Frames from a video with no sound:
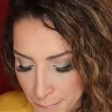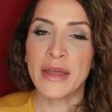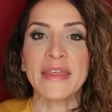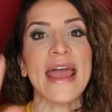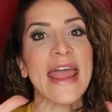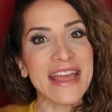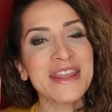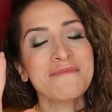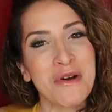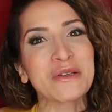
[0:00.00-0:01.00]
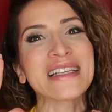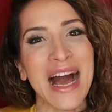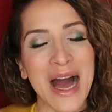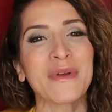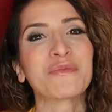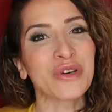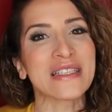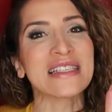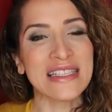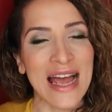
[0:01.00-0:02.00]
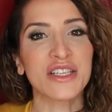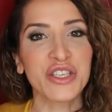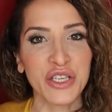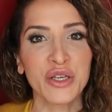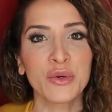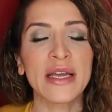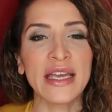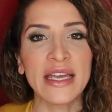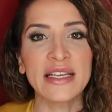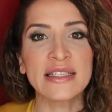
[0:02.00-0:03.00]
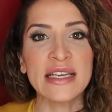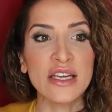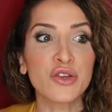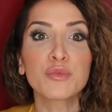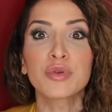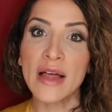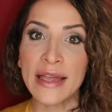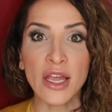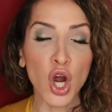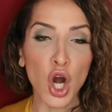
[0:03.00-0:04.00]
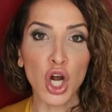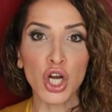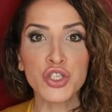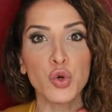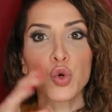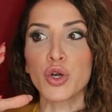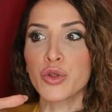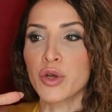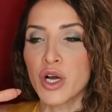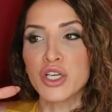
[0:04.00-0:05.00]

Okay, the eighth most common prison tattoo is either playing cards or